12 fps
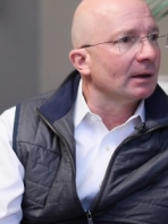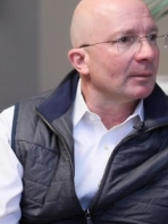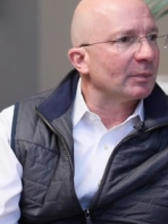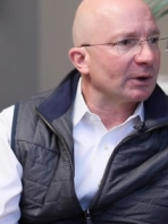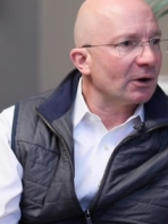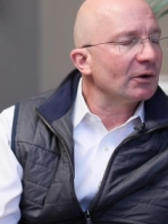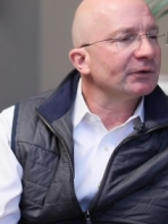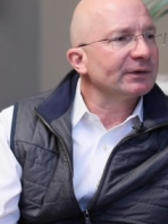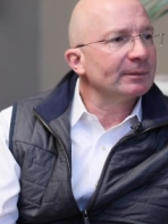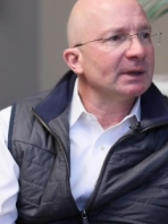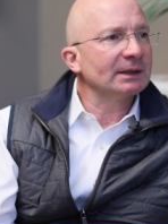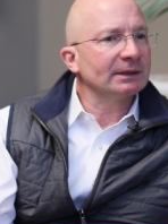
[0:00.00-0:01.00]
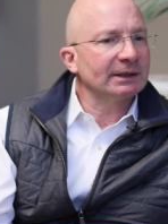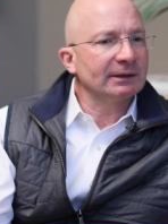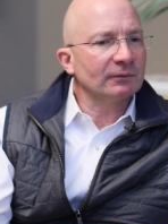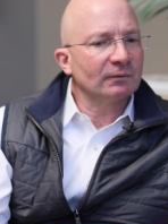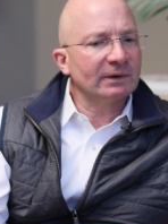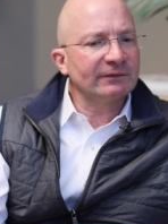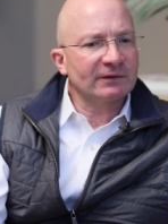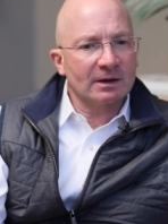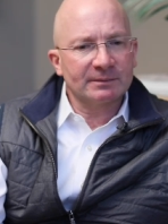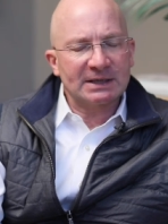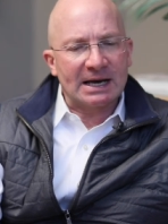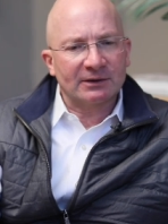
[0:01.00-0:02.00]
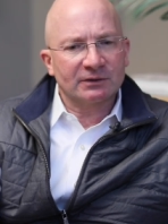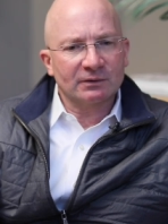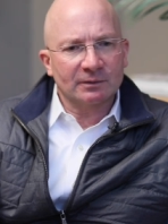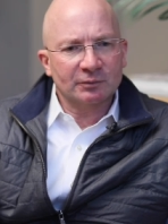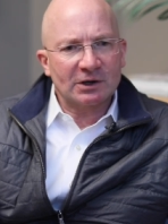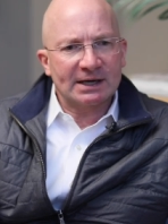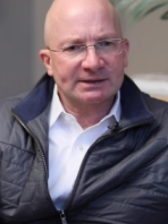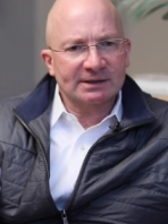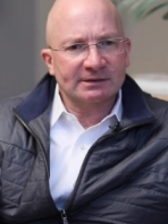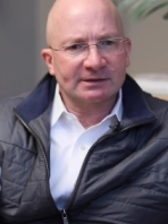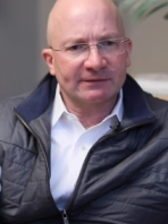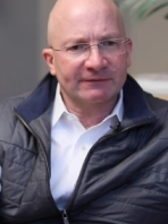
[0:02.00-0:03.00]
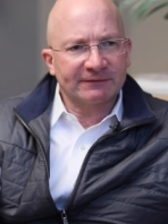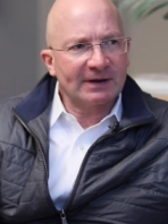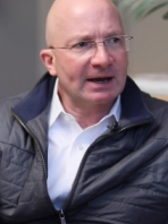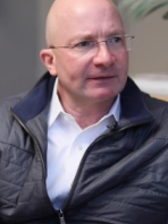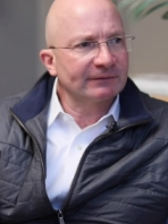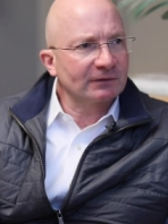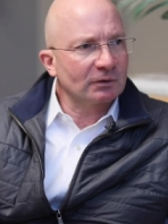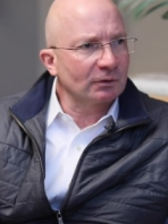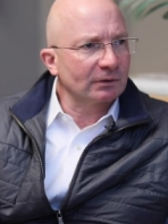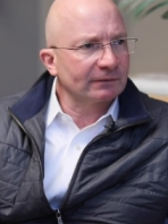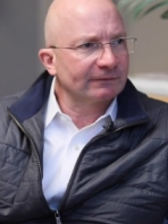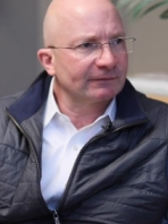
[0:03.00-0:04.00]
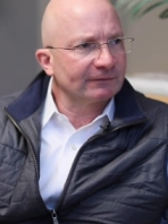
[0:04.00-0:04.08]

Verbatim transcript: Right. But ultimately, we've come down to a process of five core